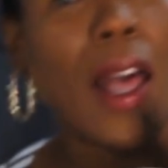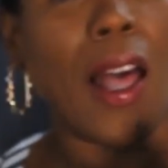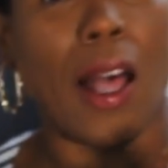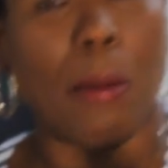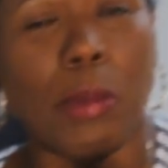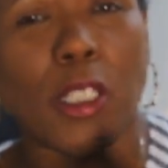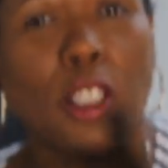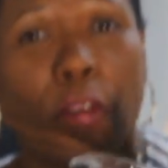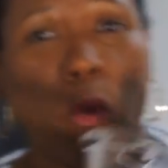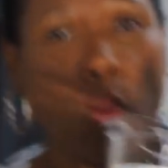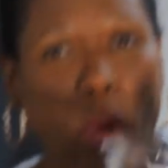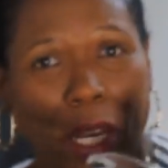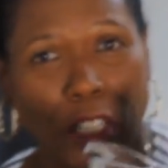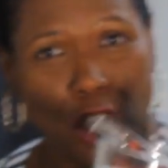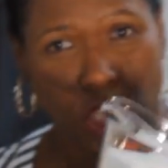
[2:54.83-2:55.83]
cups of
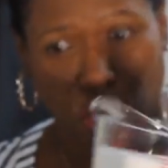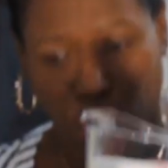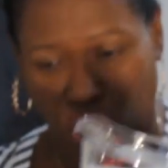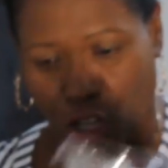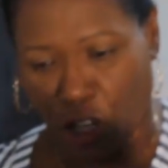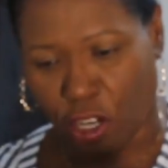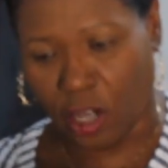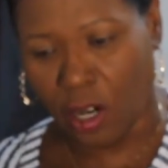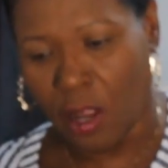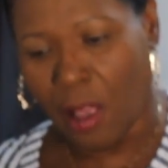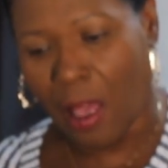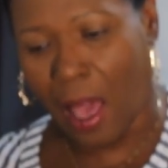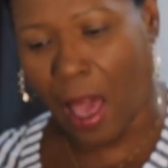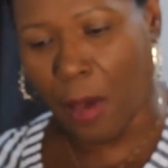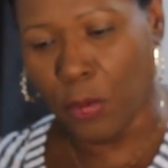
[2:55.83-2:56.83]
white sugar.
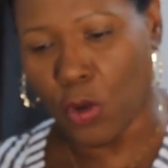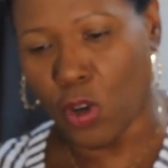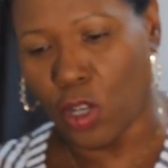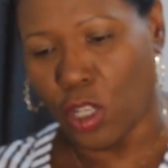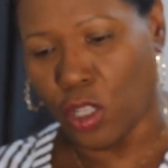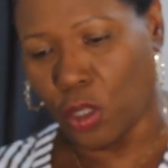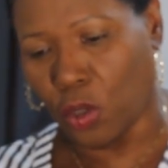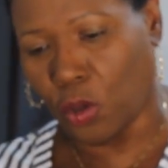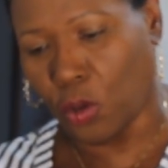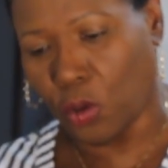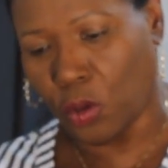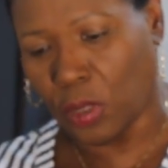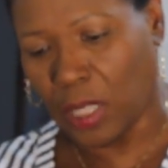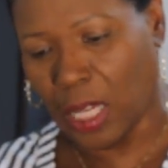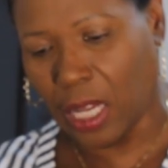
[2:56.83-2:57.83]
I'm gonna
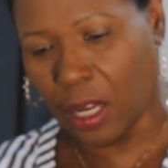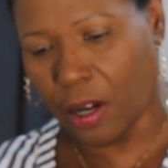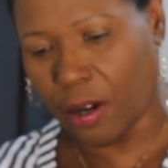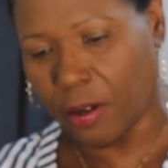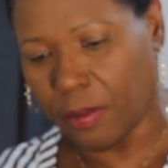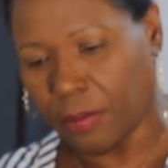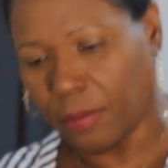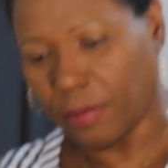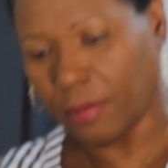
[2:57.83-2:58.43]
use here,